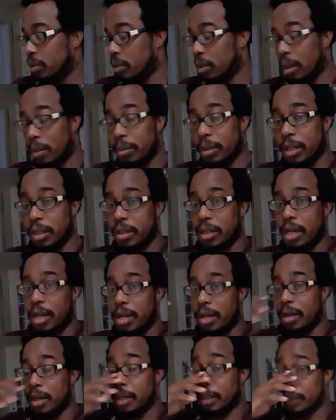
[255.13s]
I'm just
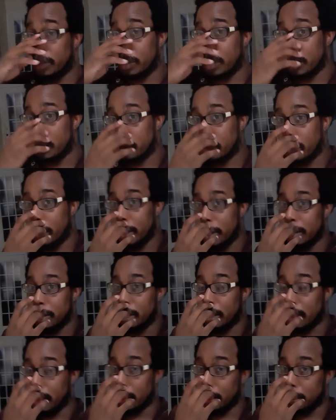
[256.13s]
saying, it's it's crazy,
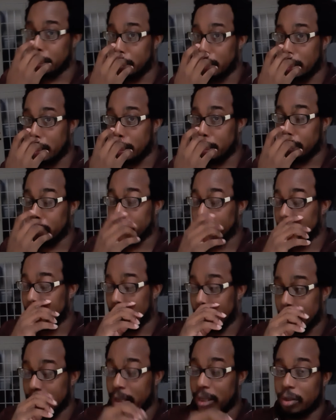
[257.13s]
like, you know, I
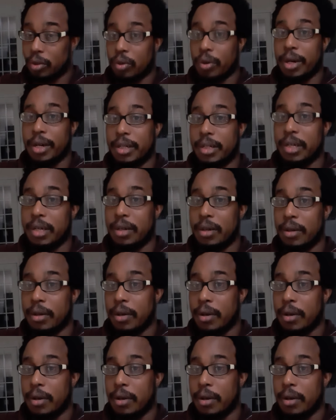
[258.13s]
it's crazy,